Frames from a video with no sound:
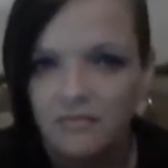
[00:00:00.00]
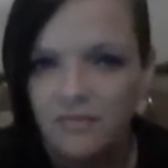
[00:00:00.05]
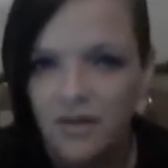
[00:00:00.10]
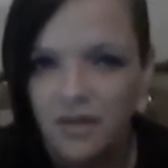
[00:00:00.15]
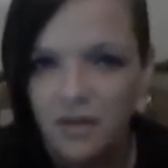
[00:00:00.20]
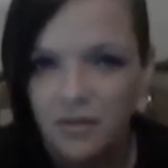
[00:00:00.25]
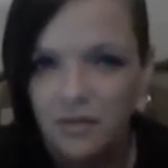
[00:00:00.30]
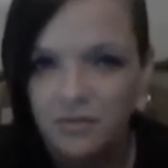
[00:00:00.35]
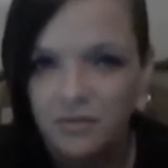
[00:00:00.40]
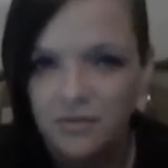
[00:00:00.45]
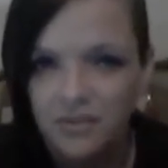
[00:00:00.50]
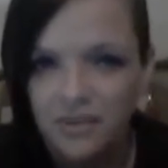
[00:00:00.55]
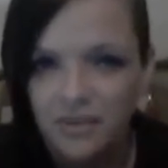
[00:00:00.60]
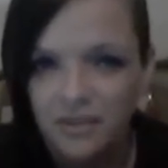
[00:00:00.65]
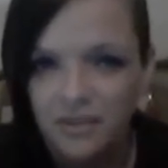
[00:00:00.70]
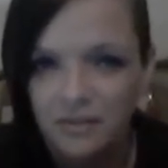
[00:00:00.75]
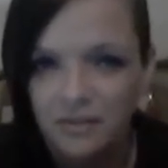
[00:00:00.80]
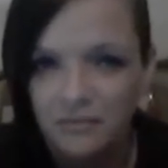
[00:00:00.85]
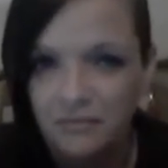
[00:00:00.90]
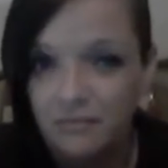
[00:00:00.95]

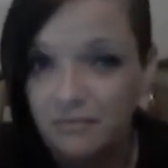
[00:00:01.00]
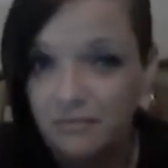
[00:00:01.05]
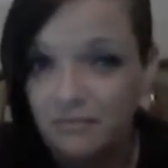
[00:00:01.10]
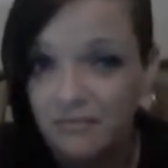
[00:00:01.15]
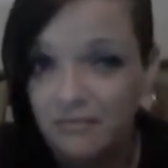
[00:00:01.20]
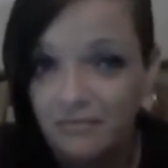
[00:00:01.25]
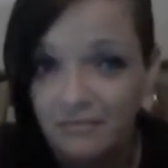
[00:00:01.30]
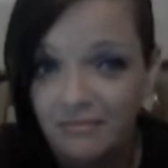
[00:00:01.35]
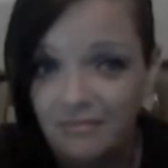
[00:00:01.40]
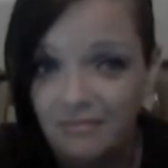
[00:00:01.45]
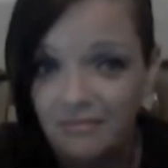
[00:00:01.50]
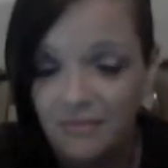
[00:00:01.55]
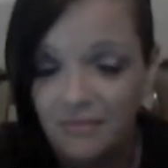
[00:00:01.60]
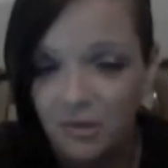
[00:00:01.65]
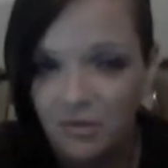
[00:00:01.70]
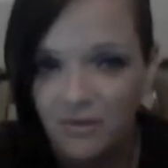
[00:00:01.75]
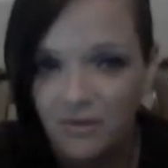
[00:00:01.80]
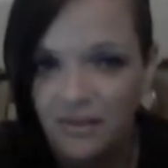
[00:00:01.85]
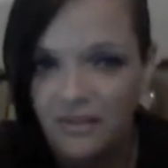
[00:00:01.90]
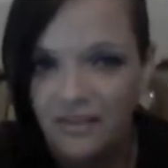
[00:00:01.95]
fellowship
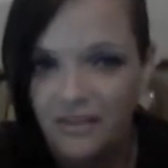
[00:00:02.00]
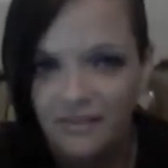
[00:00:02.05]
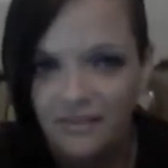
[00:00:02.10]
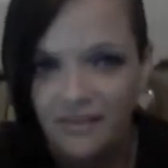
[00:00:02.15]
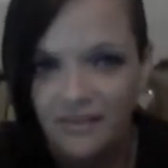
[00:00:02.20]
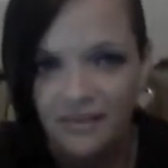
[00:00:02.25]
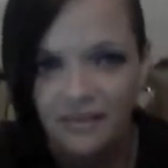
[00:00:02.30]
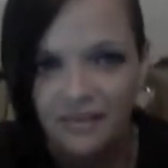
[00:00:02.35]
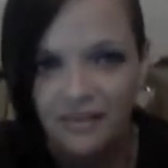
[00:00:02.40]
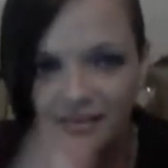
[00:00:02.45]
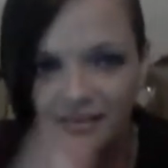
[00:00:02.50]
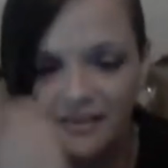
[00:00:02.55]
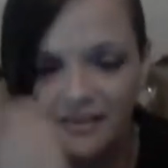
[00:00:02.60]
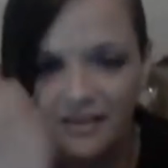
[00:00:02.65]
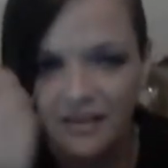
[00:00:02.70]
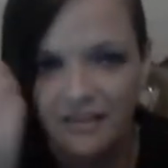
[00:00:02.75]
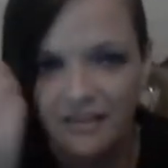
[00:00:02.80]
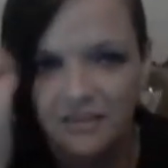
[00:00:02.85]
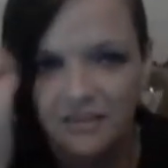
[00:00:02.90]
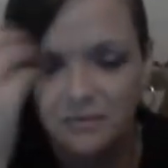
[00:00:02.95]
or anything like
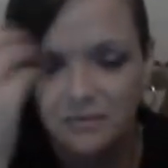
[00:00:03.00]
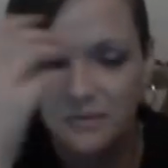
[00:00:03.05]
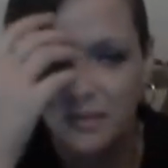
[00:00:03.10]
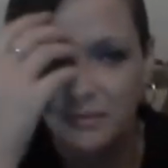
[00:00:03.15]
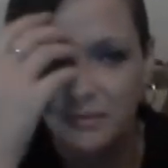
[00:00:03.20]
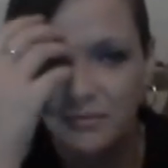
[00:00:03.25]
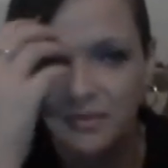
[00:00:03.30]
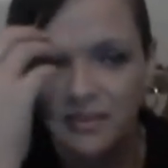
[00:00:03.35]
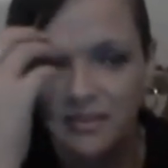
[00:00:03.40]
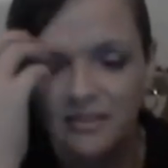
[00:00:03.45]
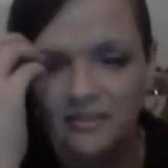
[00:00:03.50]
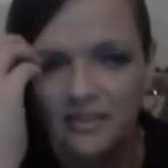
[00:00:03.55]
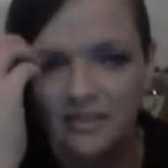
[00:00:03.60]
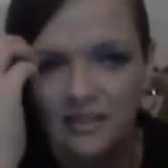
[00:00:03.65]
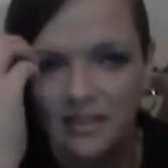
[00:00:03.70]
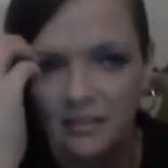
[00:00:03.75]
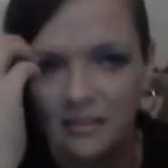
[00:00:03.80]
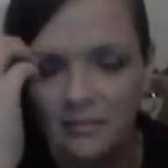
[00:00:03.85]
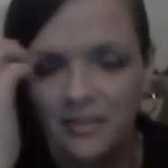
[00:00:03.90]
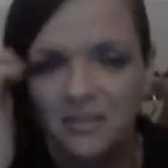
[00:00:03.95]
that is what I'm trying to
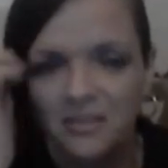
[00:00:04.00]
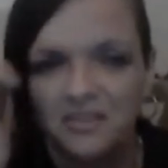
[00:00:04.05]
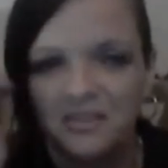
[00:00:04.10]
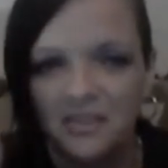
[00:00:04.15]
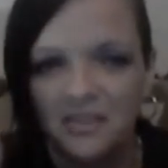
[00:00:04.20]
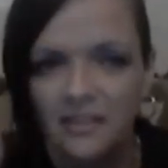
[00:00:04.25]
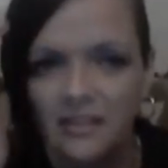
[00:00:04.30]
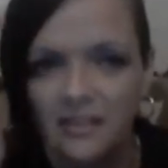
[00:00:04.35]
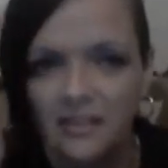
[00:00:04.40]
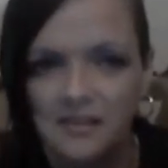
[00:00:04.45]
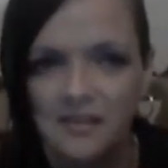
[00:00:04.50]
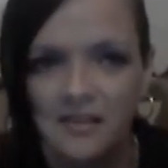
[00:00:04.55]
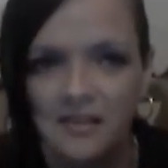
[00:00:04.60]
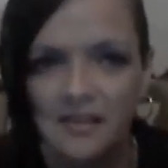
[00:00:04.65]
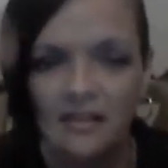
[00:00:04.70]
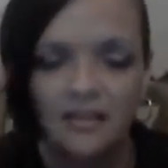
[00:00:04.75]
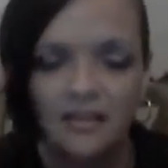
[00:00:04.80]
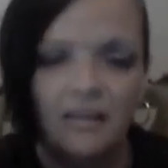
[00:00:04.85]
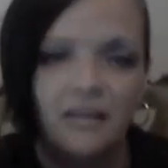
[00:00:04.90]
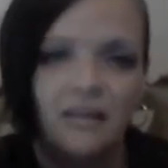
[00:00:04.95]
say. I mean, just
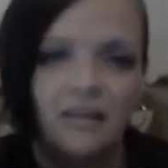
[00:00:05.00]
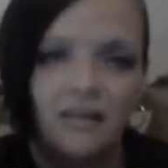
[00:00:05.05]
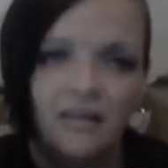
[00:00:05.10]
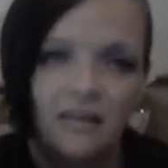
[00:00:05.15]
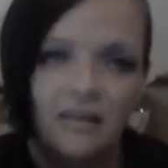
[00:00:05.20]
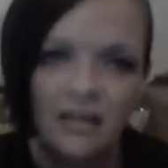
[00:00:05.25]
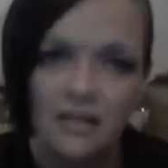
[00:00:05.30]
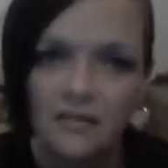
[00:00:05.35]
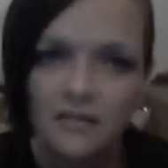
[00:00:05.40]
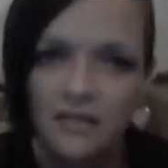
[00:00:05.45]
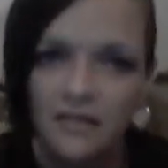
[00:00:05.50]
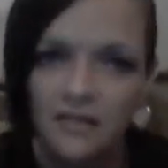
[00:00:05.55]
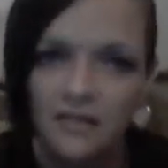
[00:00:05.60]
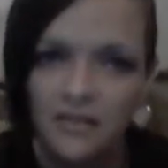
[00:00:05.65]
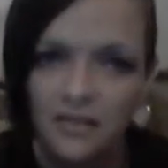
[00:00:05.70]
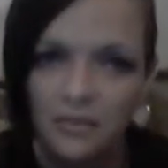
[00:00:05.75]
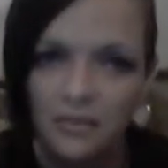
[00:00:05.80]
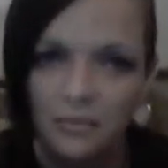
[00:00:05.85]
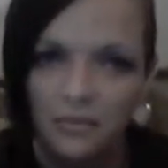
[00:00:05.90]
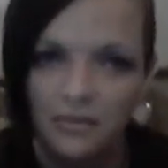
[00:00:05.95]
anything. Anything to
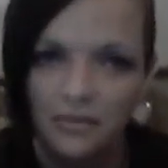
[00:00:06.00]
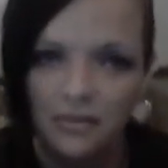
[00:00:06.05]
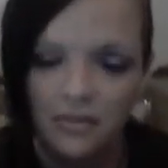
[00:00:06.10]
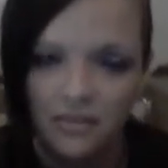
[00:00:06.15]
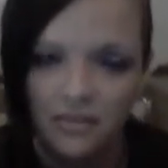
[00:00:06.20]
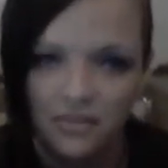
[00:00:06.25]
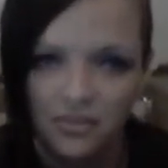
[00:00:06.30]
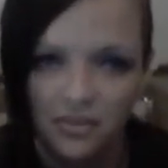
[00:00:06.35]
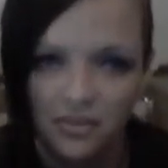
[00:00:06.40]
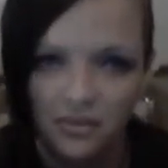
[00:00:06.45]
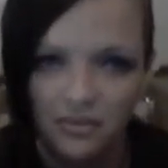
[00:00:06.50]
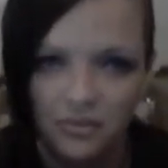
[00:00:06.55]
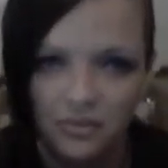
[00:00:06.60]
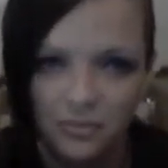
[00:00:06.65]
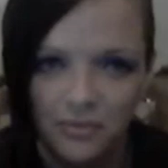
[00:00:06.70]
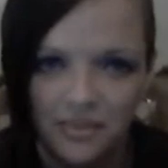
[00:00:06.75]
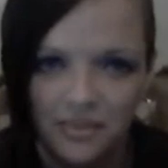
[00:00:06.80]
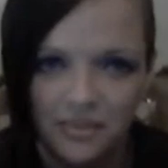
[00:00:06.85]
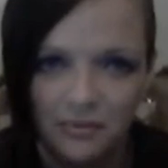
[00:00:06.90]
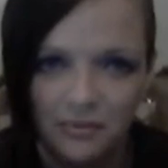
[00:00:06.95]
do with
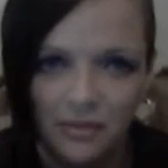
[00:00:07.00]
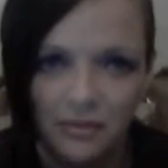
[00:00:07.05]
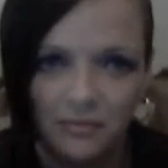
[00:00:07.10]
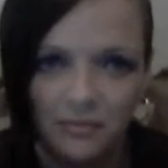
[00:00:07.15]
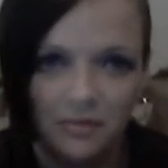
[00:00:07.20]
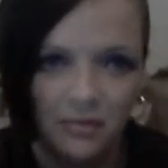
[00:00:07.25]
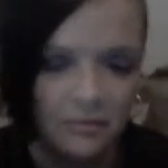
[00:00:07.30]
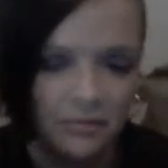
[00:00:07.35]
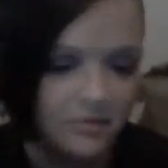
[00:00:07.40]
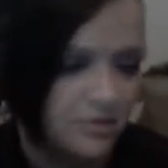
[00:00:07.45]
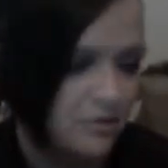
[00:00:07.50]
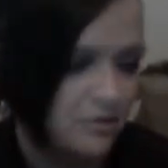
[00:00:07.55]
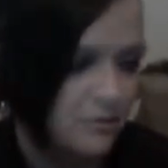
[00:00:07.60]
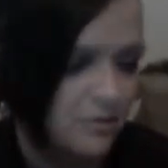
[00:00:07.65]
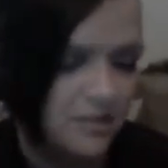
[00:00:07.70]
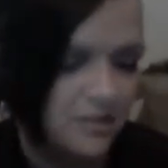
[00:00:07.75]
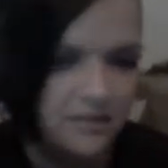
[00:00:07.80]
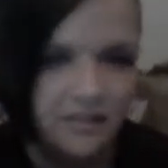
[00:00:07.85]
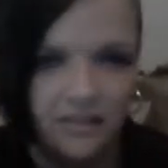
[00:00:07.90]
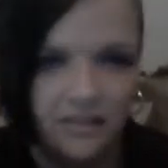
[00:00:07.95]
church whatsoever. I'm sorry
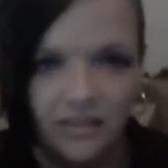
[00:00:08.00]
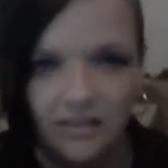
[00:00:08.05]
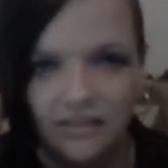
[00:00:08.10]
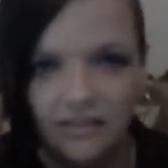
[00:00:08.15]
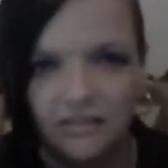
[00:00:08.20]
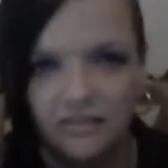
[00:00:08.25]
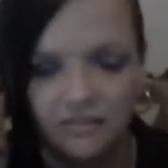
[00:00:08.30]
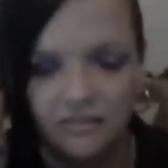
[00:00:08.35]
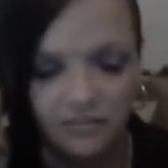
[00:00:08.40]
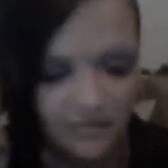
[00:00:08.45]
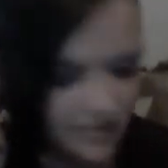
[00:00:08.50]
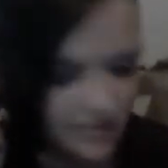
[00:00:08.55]
my dad's